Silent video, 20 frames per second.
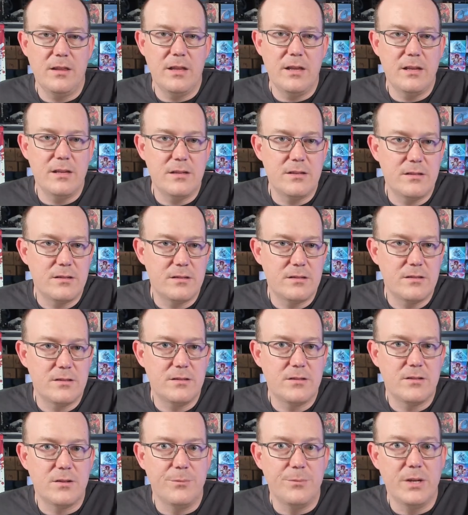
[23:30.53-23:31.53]
there's
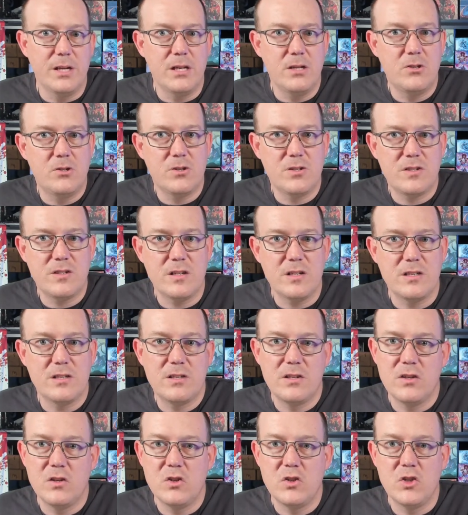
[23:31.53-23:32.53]
some interesting
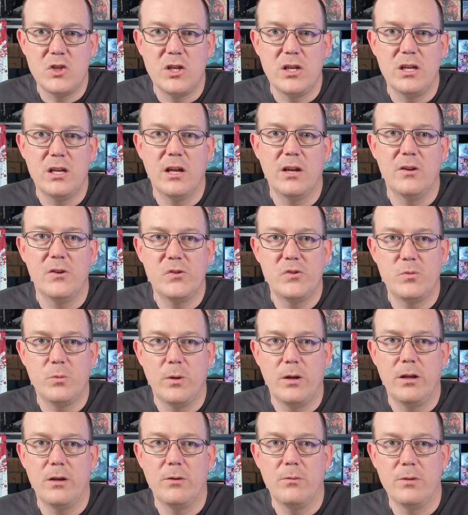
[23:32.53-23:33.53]
synergy
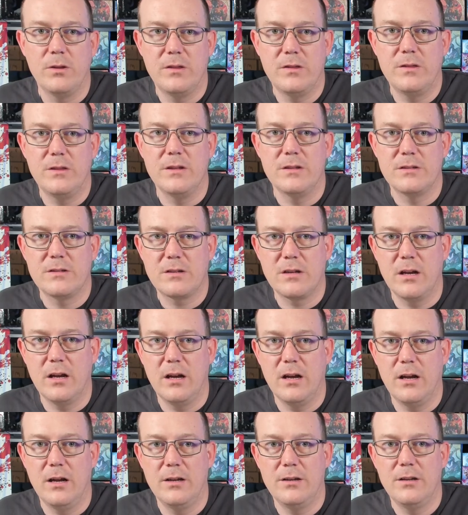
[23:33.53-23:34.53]
elsewhere with this
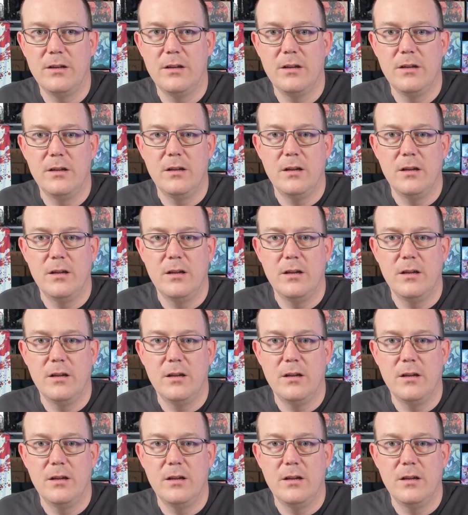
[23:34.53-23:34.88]
card.